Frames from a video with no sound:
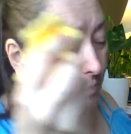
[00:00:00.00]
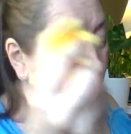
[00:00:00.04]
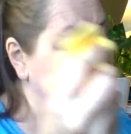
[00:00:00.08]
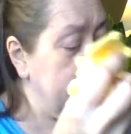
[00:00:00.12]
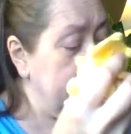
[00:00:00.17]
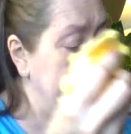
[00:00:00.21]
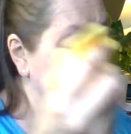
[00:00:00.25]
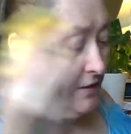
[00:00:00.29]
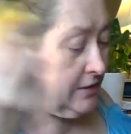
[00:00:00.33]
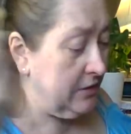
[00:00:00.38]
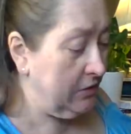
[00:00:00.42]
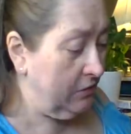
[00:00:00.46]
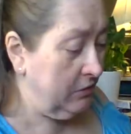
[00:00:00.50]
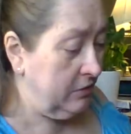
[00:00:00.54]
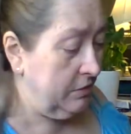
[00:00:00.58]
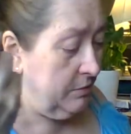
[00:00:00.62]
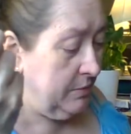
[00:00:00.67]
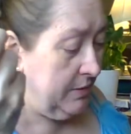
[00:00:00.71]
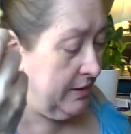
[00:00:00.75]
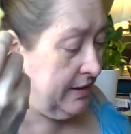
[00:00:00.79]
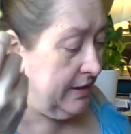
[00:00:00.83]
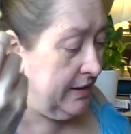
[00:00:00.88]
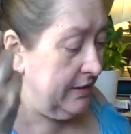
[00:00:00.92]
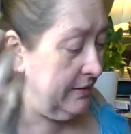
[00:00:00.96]
and that's going to
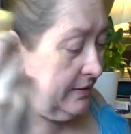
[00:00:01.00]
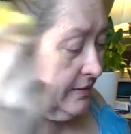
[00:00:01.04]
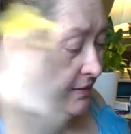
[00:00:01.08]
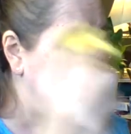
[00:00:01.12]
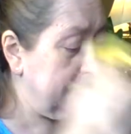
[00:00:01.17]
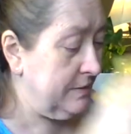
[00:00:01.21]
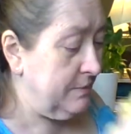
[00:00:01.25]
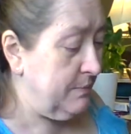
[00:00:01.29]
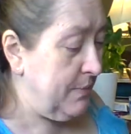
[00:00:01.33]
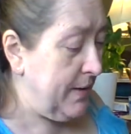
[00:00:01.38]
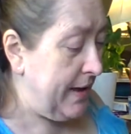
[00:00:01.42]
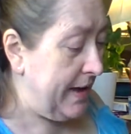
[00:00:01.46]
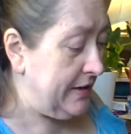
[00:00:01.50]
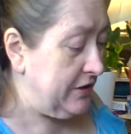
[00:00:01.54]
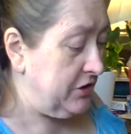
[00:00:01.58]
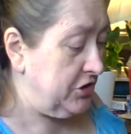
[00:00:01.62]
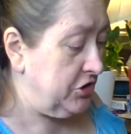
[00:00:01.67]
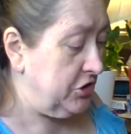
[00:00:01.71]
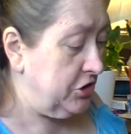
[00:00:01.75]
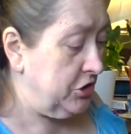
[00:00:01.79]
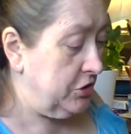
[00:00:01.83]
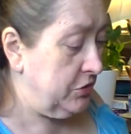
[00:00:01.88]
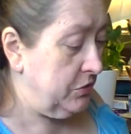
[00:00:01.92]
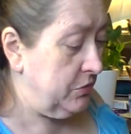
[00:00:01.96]
be in this batch
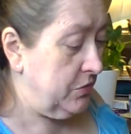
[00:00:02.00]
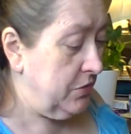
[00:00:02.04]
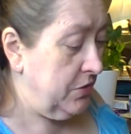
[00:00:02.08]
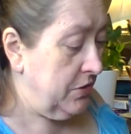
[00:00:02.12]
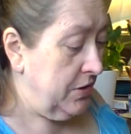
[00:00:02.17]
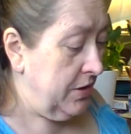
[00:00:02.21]
too.